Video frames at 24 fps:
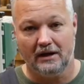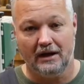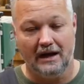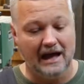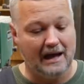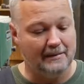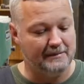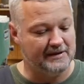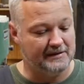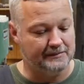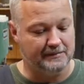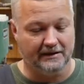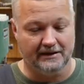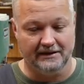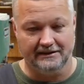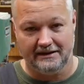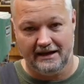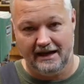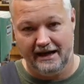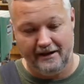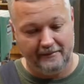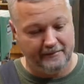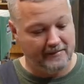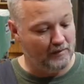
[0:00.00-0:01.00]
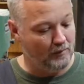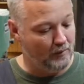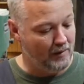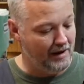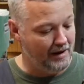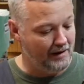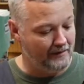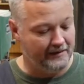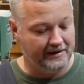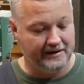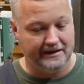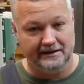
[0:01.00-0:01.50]
climates, because I have been
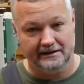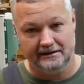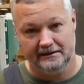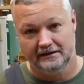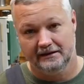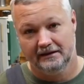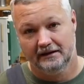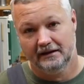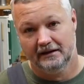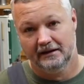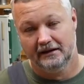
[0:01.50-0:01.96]
wearing these